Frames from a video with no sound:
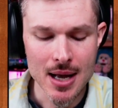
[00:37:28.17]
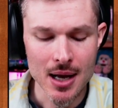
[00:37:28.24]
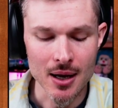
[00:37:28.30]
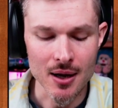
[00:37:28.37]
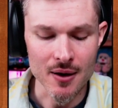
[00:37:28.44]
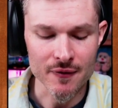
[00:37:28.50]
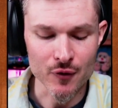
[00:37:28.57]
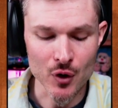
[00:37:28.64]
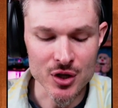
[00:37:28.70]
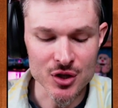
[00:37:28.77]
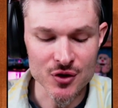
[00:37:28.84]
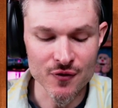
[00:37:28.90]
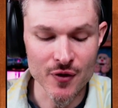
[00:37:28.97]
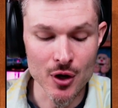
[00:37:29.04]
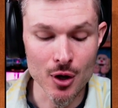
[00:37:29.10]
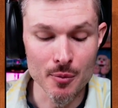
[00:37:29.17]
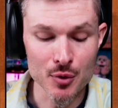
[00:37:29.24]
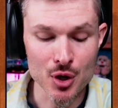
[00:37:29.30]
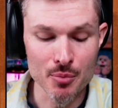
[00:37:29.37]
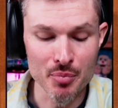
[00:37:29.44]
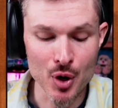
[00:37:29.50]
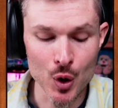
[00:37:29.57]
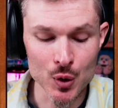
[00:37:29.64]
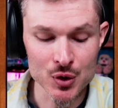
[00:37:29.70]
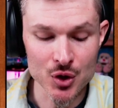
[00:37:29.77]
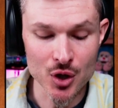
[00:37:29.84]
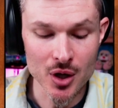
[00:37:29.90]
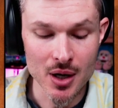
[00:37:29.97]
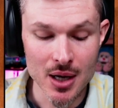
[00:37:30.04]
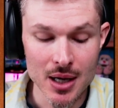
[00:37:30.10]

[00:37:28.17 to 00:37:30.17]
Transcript: a French film composer,